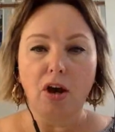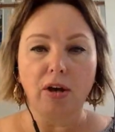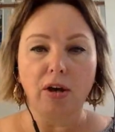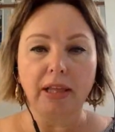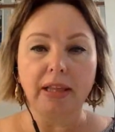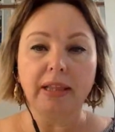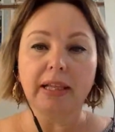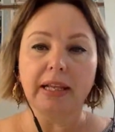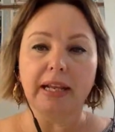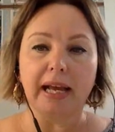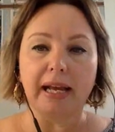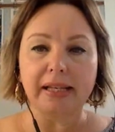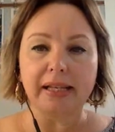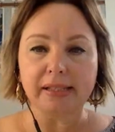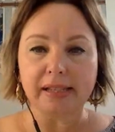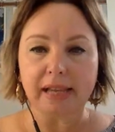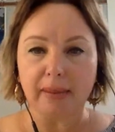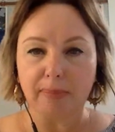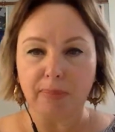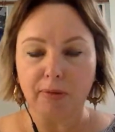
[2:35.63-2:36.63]
In the
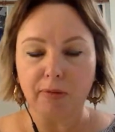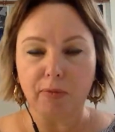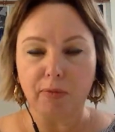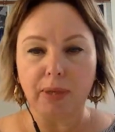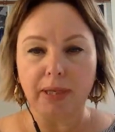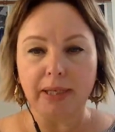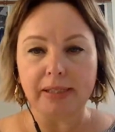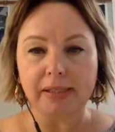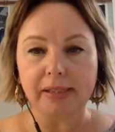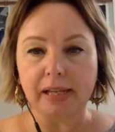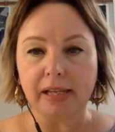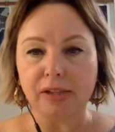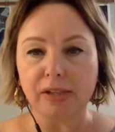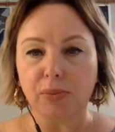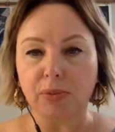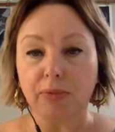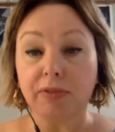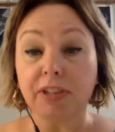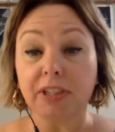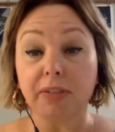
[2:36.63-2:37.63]
last couple of weeks, as
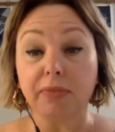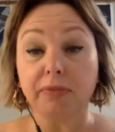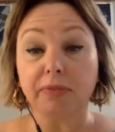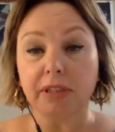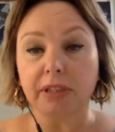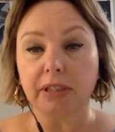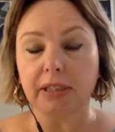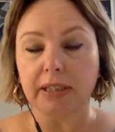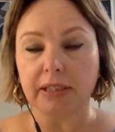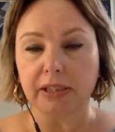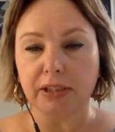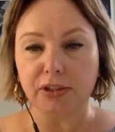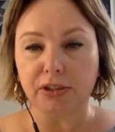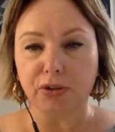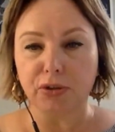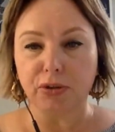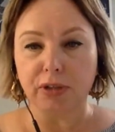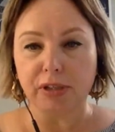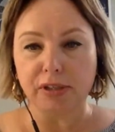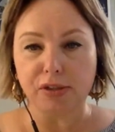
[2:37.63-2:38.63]
we've shifted
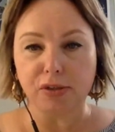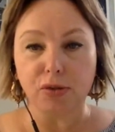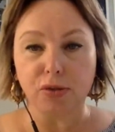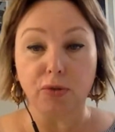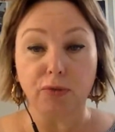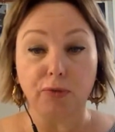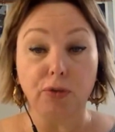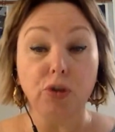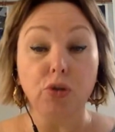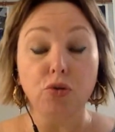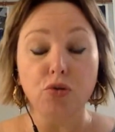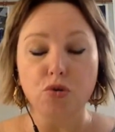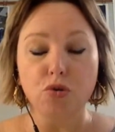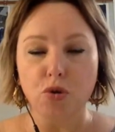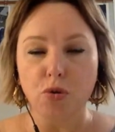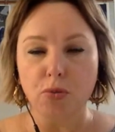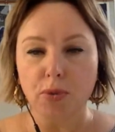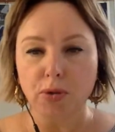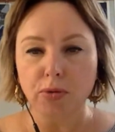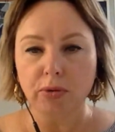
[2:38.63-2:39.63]
into this sort of new
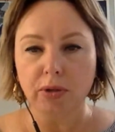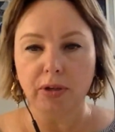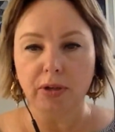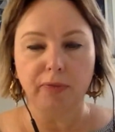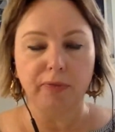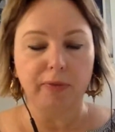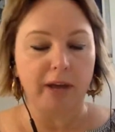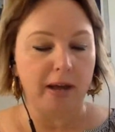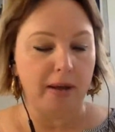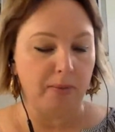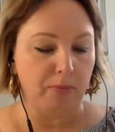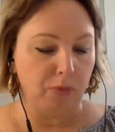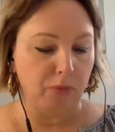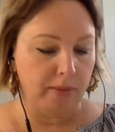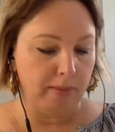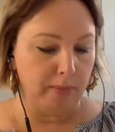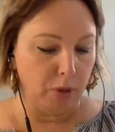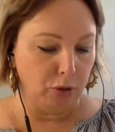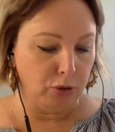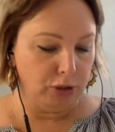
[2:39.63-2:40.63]
normal of
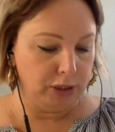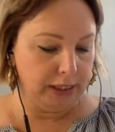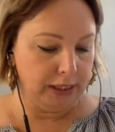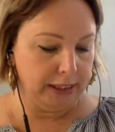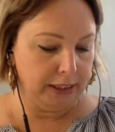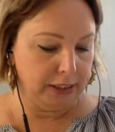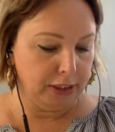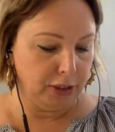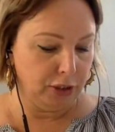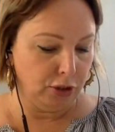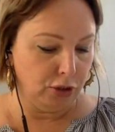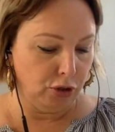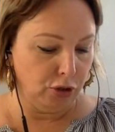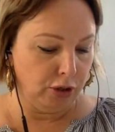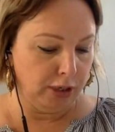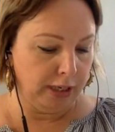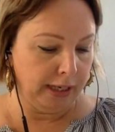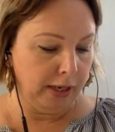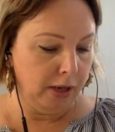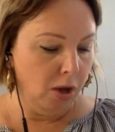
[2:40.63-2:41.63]
remote teaching and
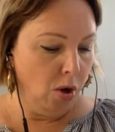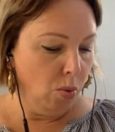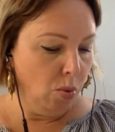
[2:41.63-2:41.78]
learning,